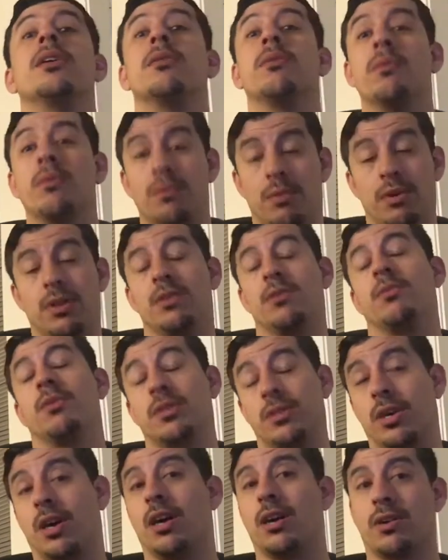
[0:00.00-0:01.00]
was, was
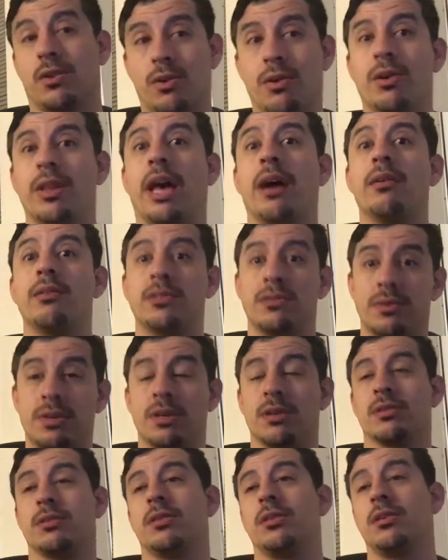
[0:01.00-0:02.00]
hardcore. That was
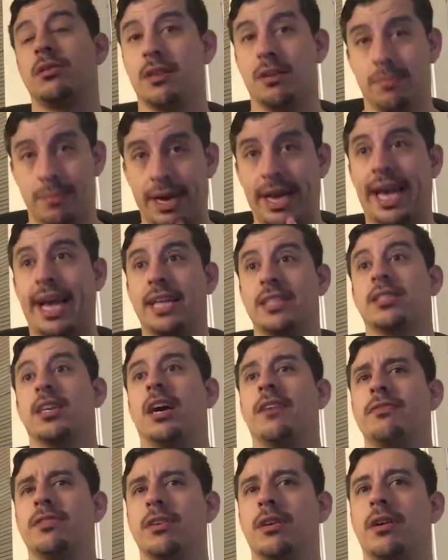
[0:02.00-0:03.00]
real too. So my hats
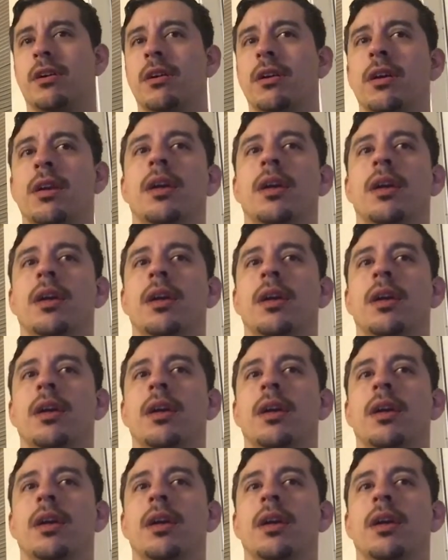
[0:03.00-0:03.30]
off to her.